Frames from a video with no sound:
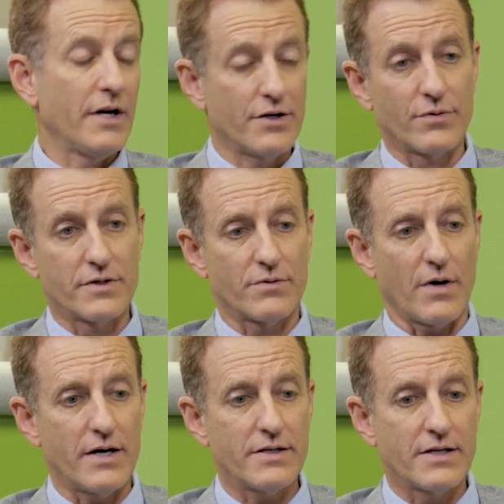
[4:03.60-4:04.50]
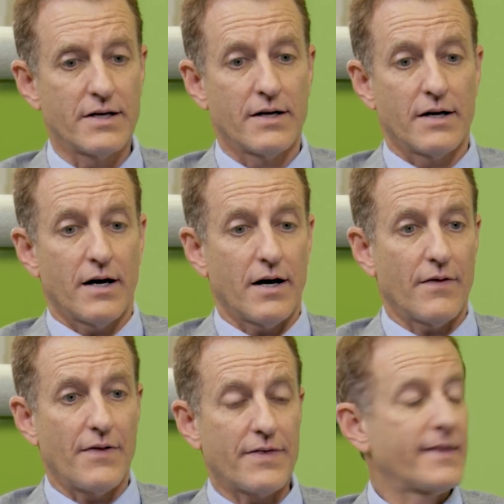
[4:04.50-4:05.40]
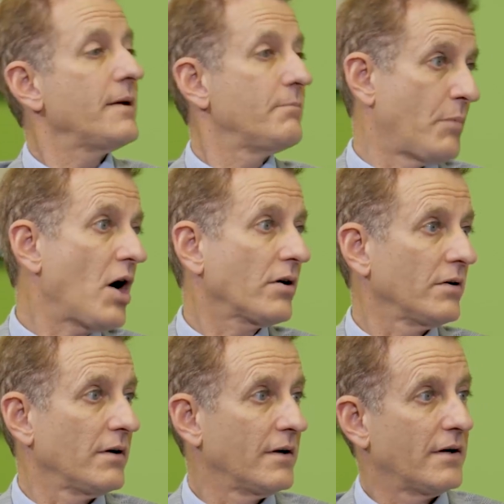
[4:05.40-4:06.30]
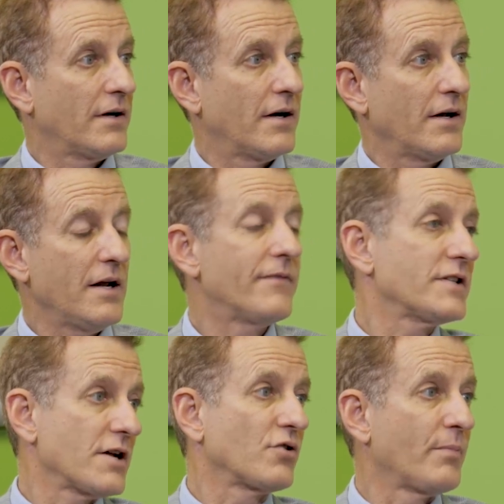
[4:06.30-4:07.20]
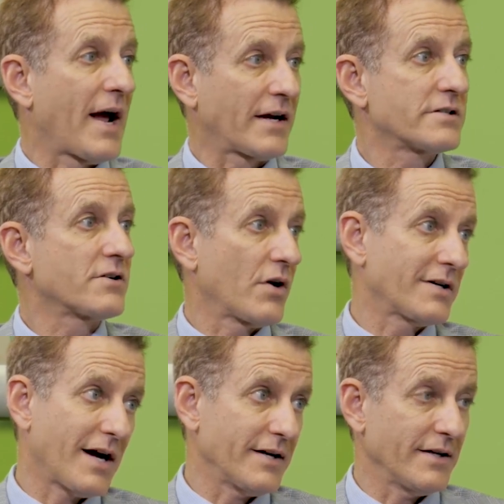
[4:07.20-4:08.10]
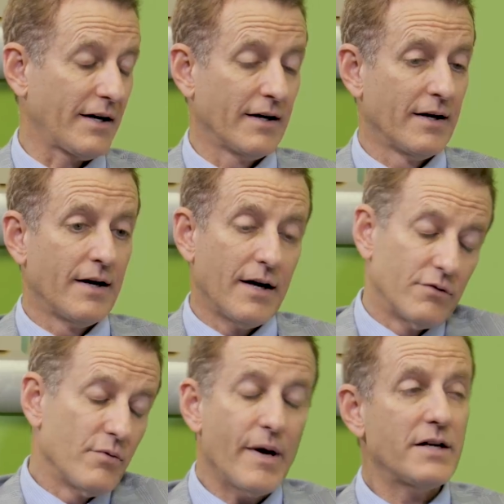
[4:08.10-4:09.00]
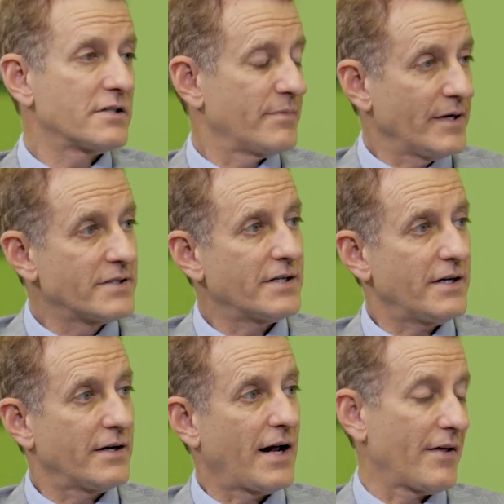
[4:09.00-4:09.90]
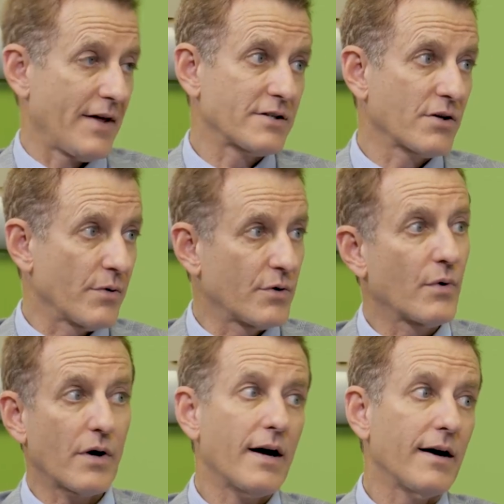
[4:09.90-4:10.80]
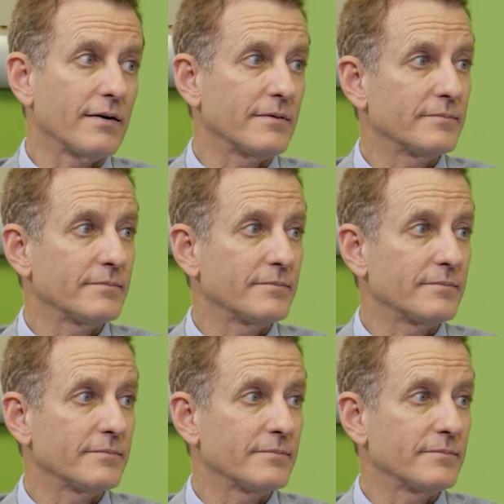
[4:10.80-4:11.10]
interest rates that they buckle if central banks start tightening? And it remains to be seen how that's going to work out.